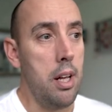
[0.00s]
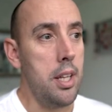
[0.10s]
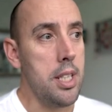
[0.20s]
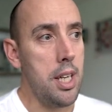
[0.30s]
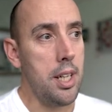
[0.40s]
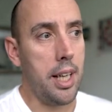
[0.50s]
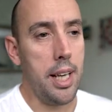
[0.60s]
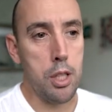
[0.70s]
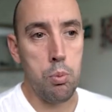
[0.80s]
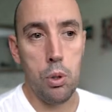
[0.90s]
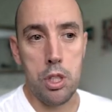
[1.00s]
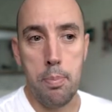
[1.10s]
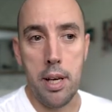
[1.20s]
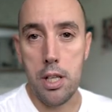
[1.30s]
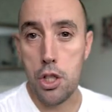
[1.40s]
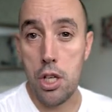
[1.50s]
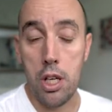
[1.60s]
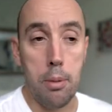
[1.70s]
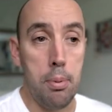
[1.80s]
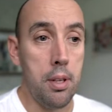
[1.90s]
this indicates what's being
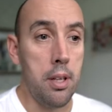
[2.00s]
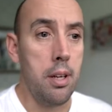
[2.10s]
sharpened.